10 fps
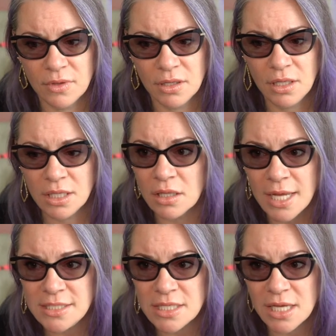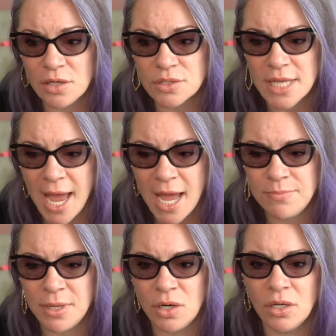Like the lights at the kennels
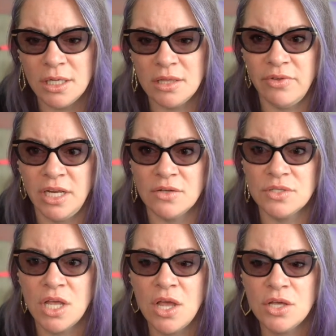had been on in the videos.